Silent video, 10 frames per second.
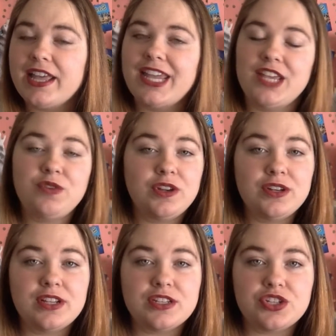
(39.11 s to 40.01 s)
Anyone
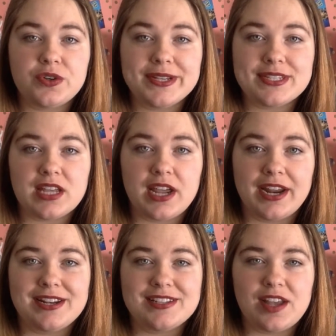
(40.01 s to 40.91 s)
showing
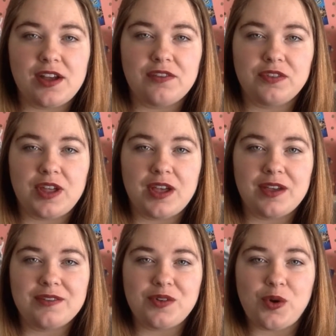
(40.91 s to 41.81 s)
signs of
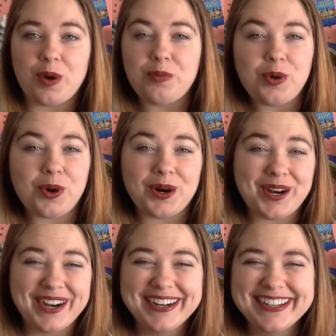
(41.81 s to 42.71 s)
love or
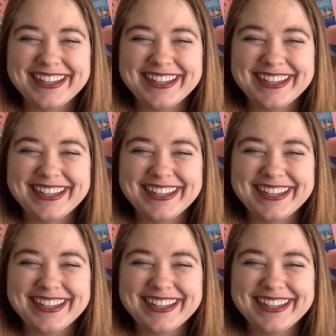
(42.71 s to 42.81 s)
more